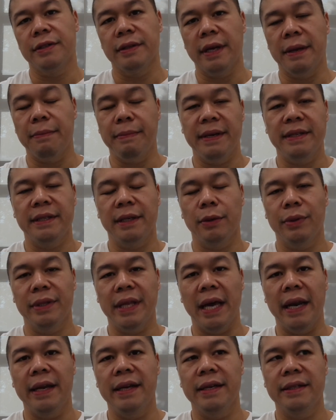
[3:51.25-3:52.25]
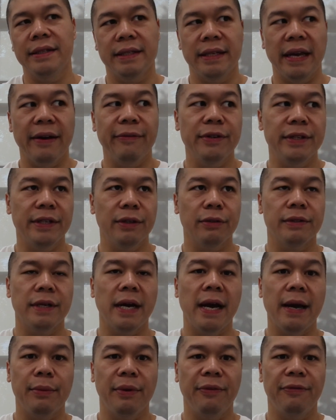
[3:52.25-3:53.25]
And basically what that is every single
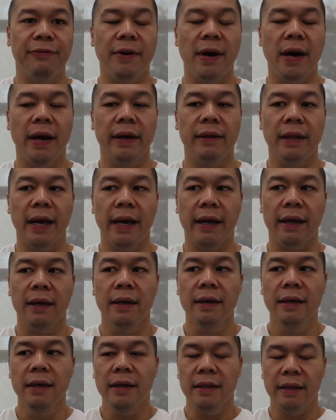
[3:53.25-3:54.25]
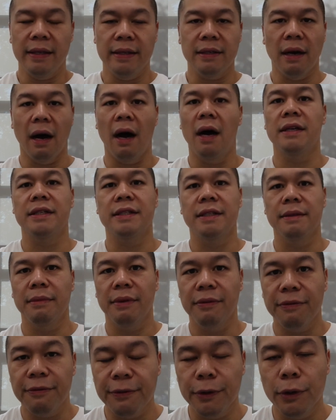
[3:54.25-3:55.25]
time we find like these
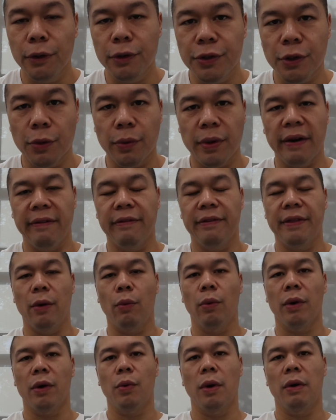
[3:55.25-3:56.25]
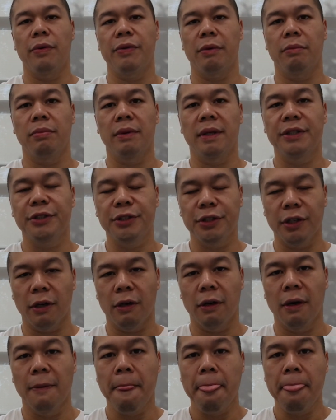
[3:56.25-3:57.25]
awesome foods or whatever that work well with our blood
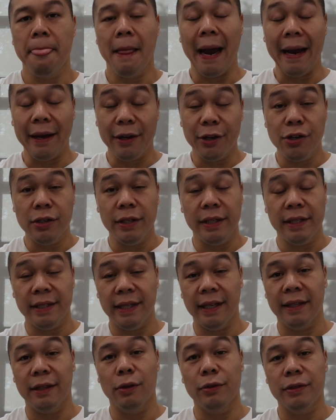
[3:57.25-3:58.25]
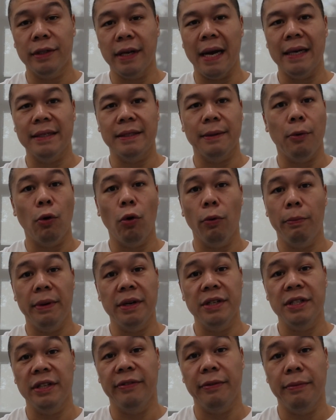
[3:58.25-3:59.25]
sugar, I usually stick those guys, a whole
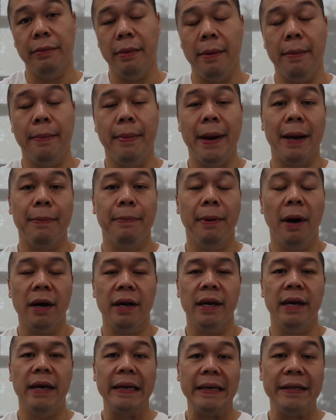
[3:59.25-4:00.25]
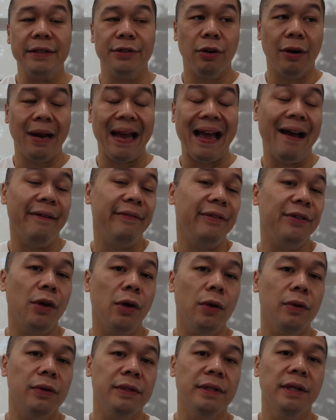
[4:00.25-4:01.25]
bunch of them, in my back pocket, start having
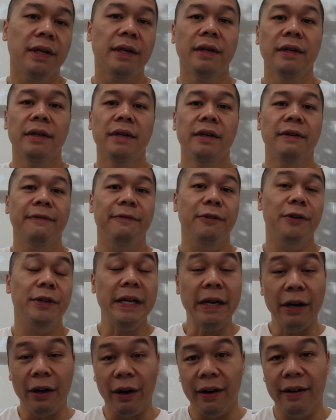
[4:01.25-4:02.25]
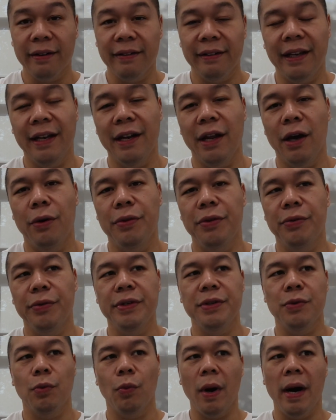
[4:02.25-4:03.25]
those for dinner, you know. And the
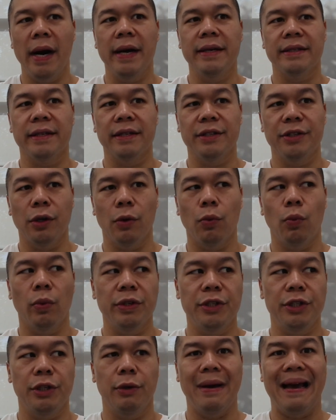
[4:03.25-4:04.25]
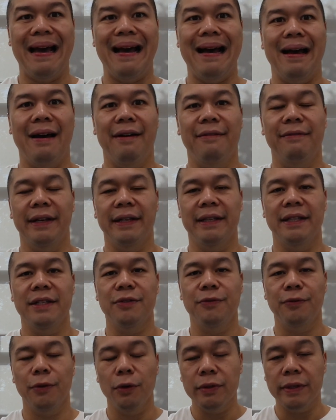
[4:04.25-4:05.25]
reason why is because, you know, once you have like
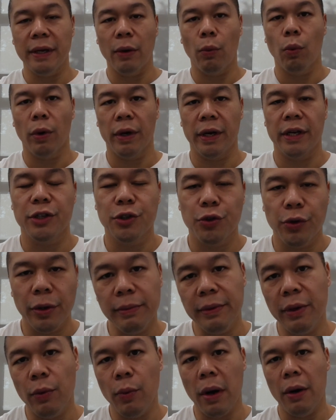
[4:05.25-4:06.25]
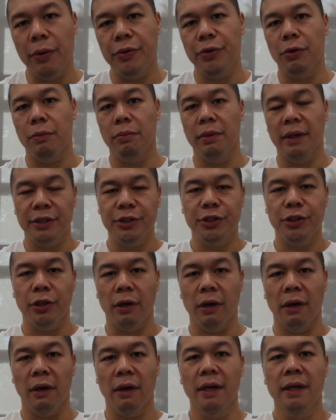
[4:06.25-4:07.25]
these foods that work extremely well with your blood
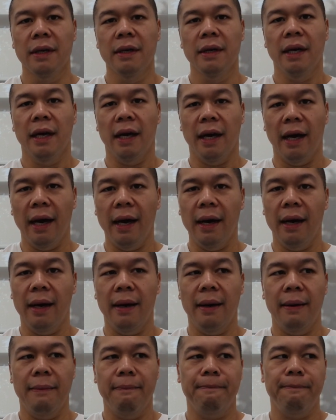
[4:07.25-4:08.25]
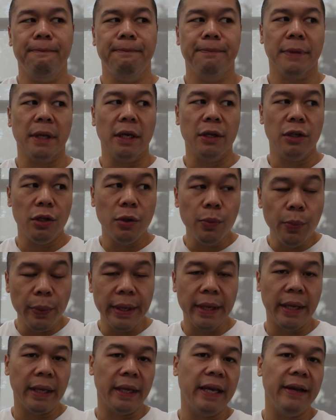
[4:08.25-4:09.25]
sugar,
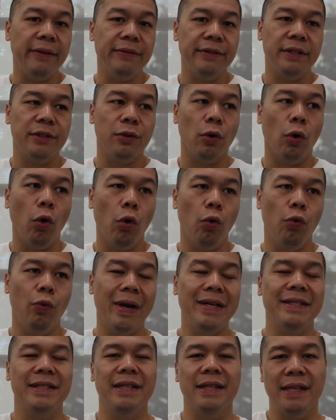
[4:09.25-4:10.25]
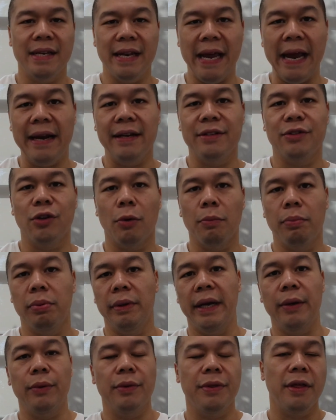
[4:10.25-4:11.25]
it gives us the whole rest of the day to start
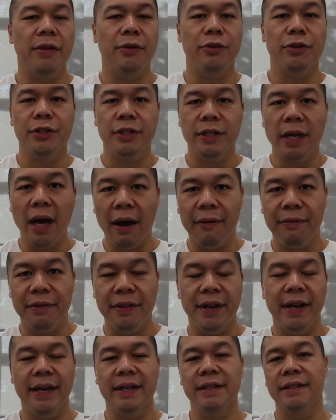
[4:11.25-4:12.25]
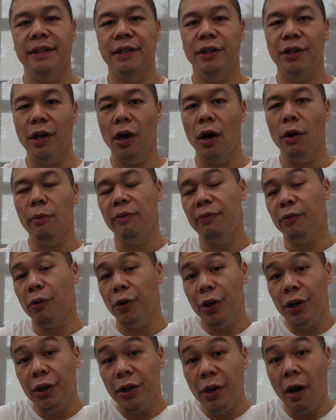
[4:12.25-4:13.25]
playing with other stuff. And the next thing you know,
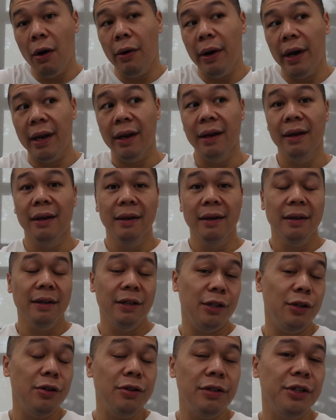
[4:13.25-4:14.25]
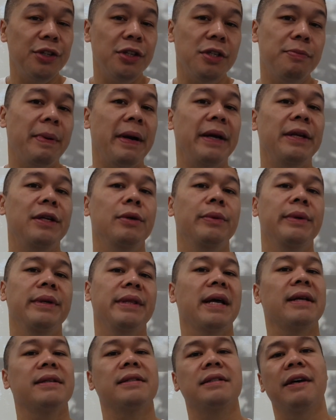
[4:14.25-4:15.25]
before you know it, usually just by doing
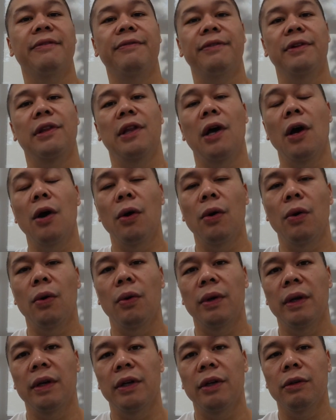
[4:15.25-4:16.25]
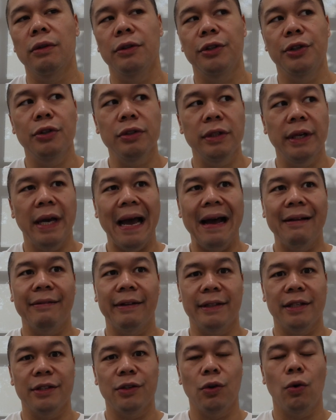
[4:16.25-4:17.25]
that stuff alone, you'll usually have
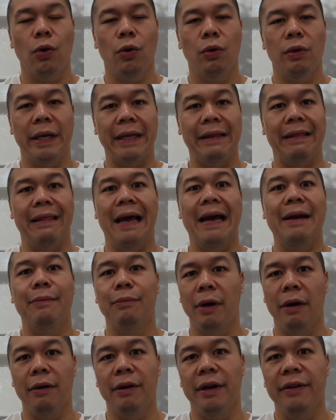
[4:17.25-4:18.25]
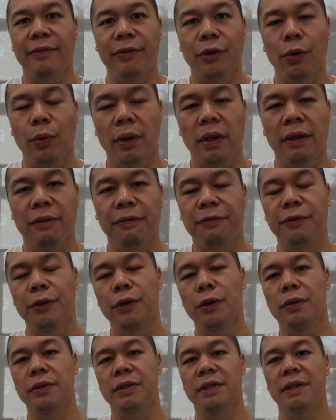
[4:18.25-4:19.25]
like this whole like library, if you will, of
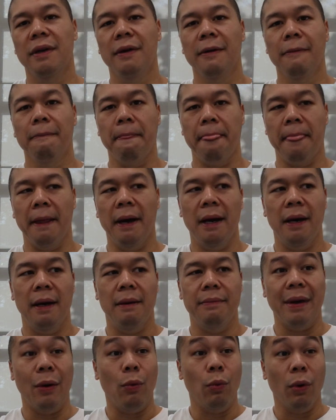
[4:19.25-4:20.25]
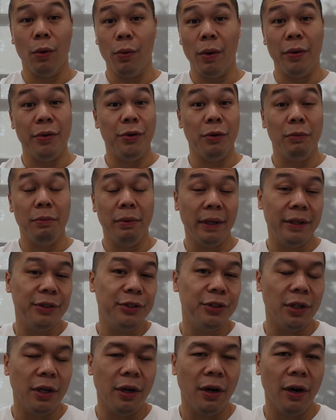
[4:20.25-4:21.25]
foods that work well with your blood
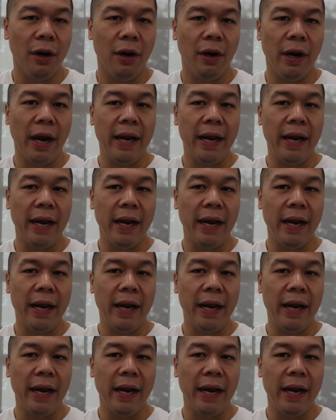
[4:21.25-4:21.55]
sugar.